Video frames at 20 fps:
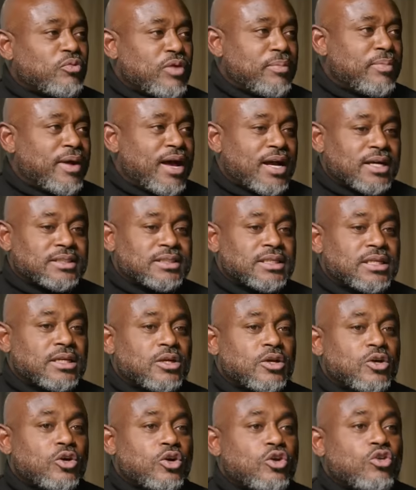are Reeboks.
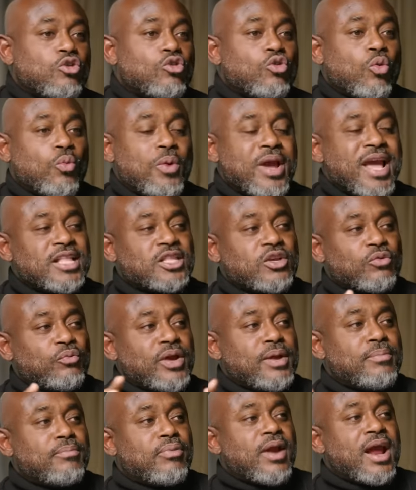We had to
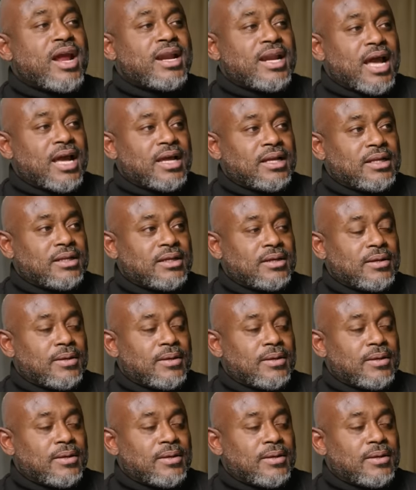rebrand that.